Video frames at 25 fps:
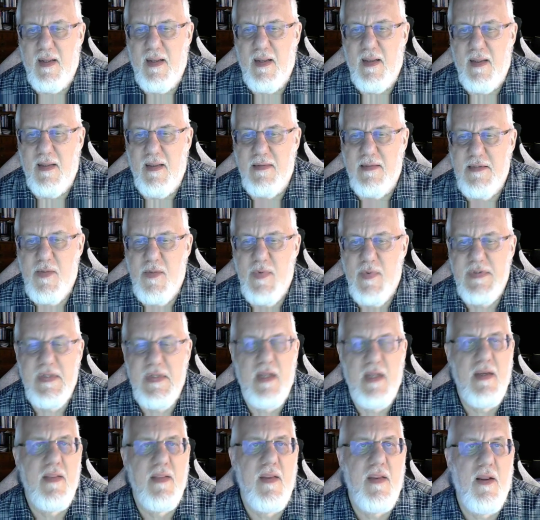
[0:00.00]
someone said
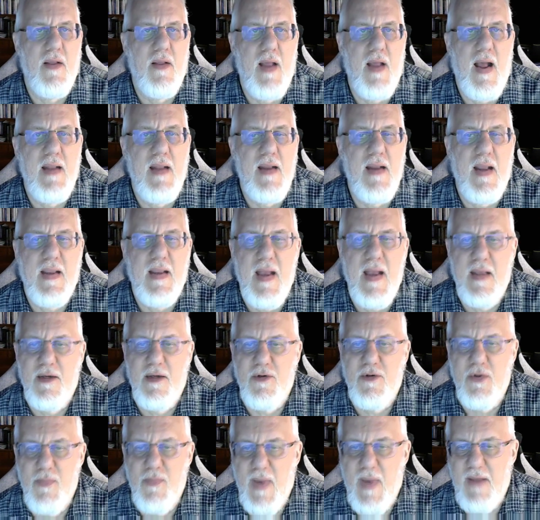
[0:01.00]
it, I kind of
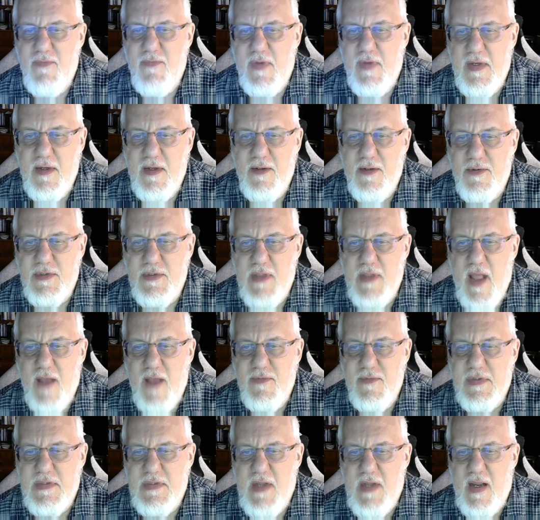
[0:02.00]
do my videos
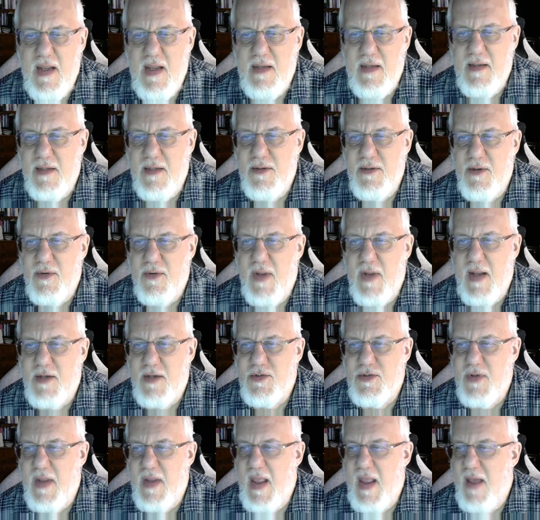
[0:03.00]
lifestyle. I don't
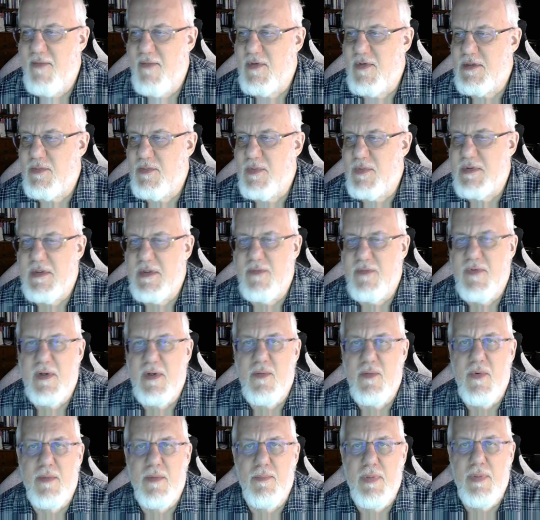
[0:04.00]
actually have a specific
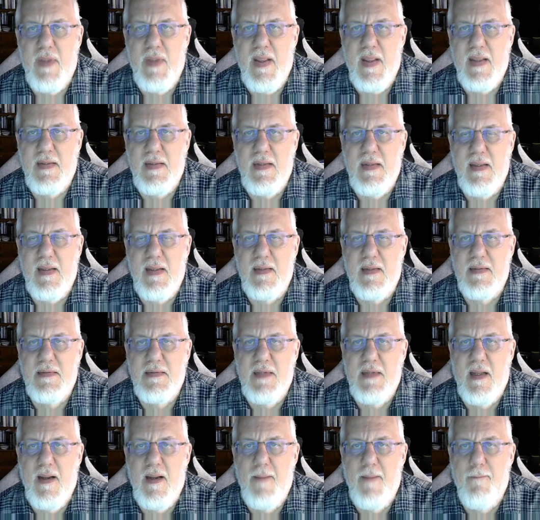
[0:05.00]
one planned ahead of
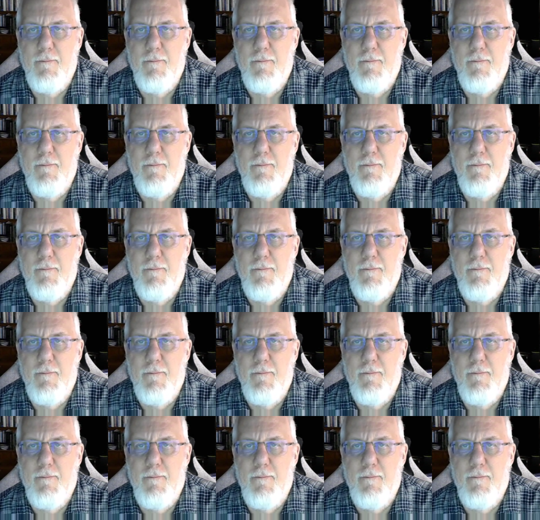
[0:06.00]
time.